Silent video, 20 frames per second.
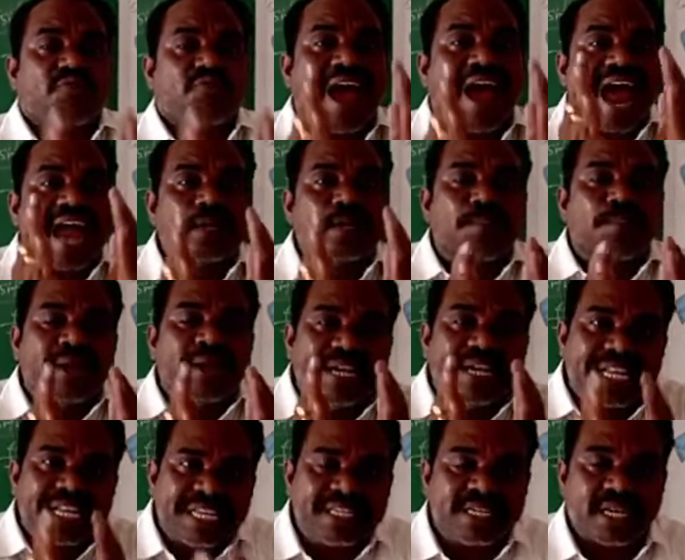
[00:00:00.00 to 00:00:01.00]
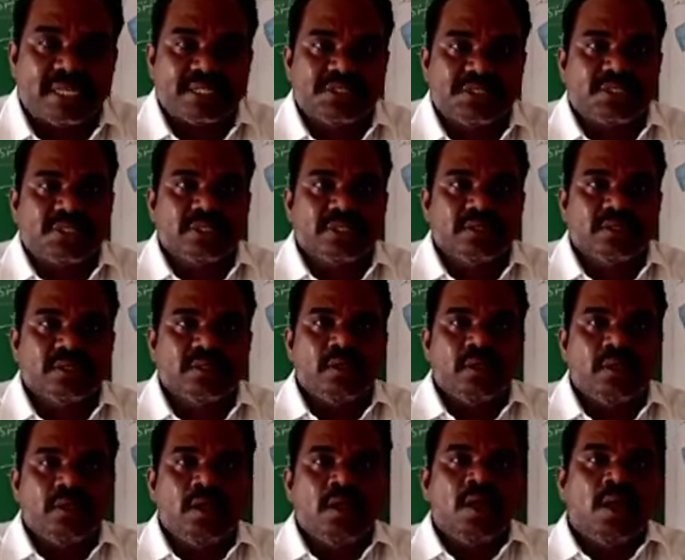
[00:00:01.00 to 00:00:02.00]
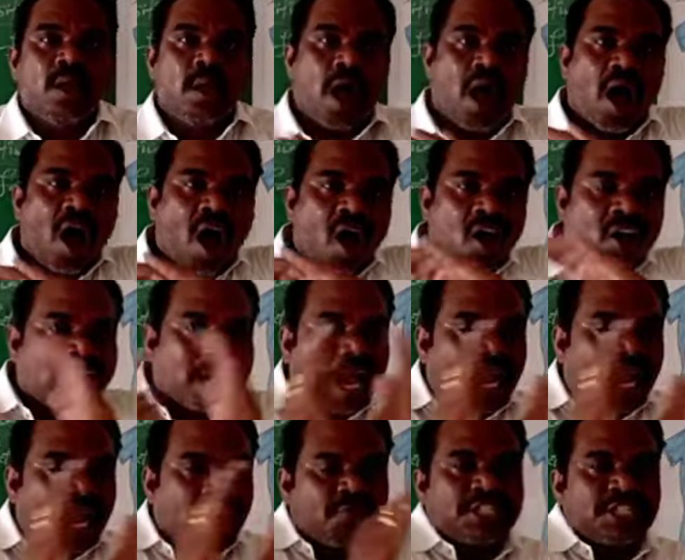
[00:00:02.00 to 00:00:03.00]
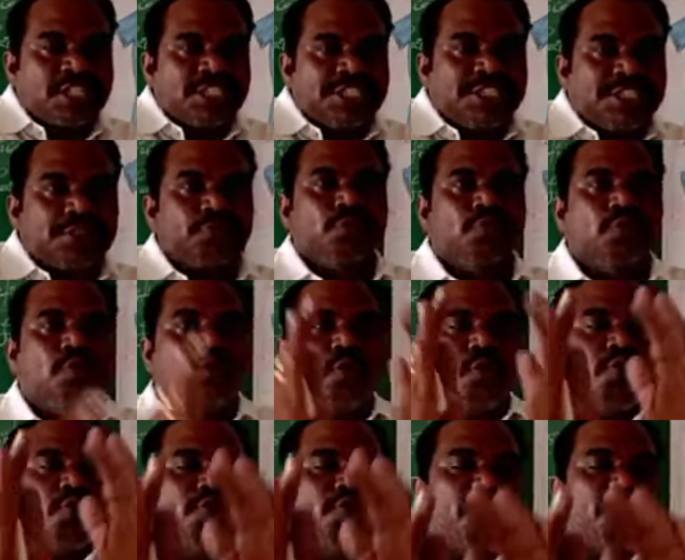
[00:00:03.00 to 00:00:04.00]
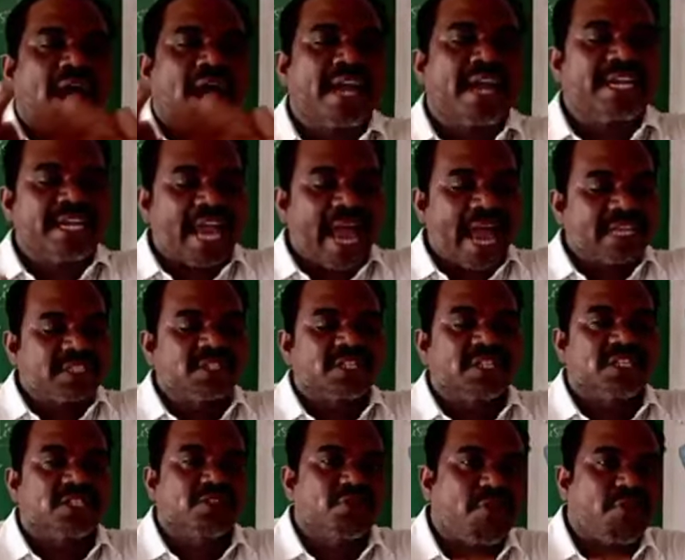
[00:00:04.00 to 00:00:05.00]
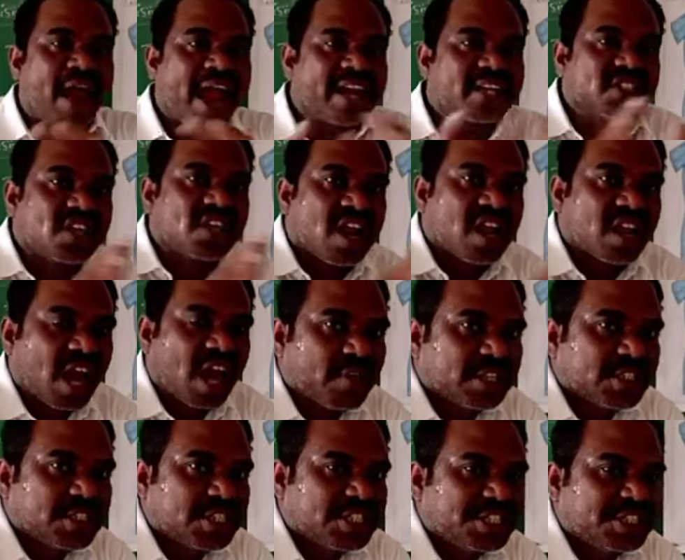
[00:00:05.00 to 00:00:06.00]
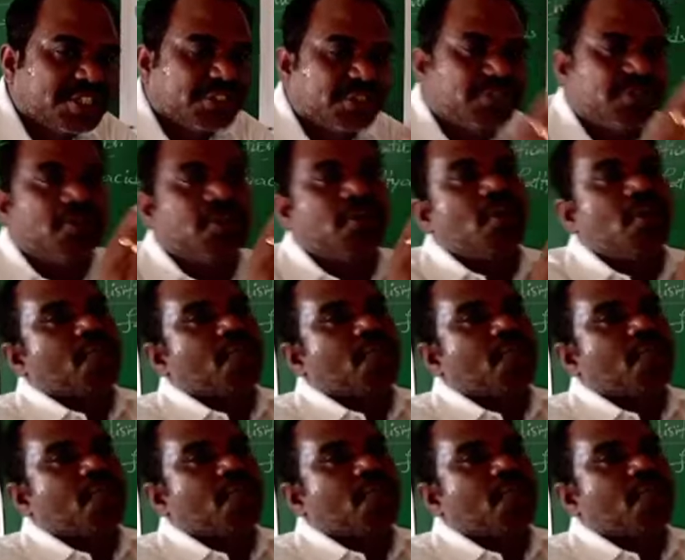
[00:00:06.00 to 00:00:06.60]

fat materials are converted into fatty acids. Fats are converted into